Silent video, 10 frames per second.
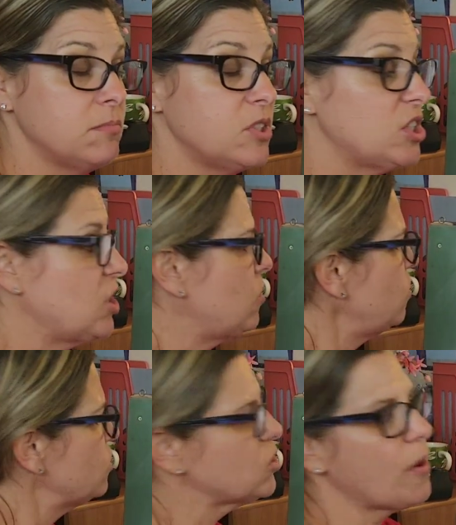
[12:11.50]
2.
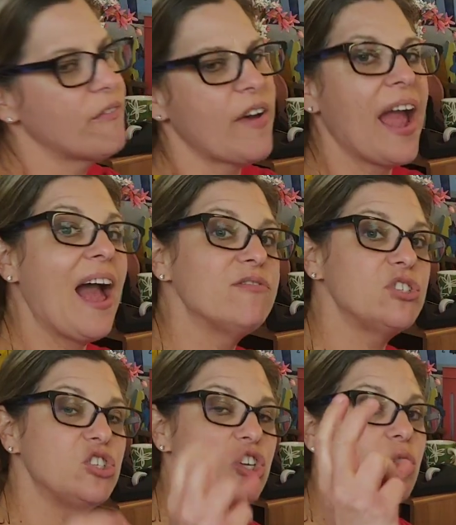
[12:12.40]
So if I have
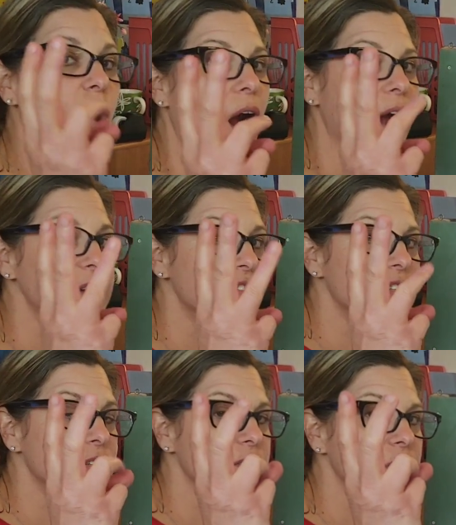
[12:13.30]
2 hearts